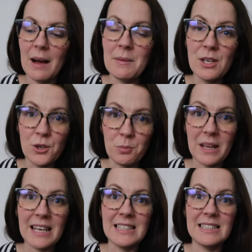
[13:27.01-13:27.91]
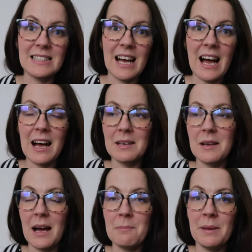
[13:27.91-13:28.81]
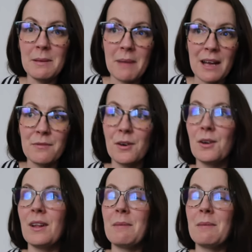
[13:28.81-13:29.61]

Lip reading: in a good place. I'm being mindful.